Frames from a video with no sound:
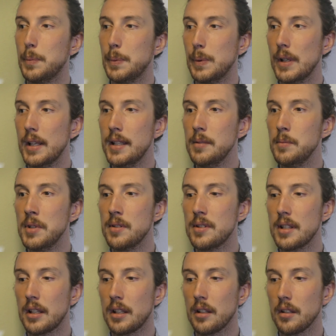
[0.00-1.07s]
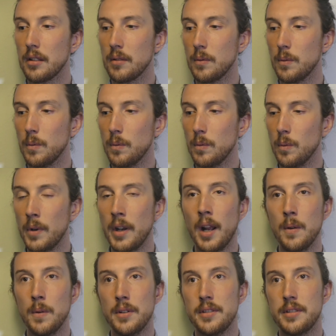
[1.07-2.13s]
played music when
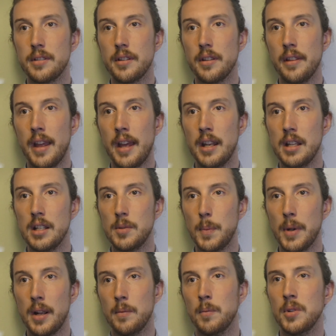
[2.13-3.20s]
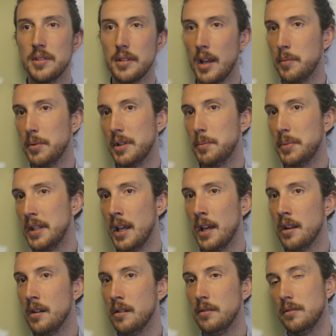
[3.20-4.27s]
I was that age, but I played
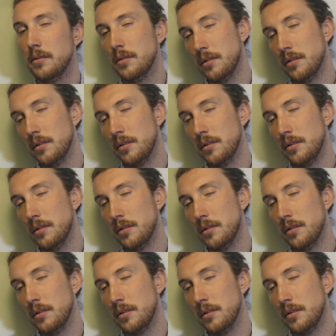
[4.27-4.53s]
piano,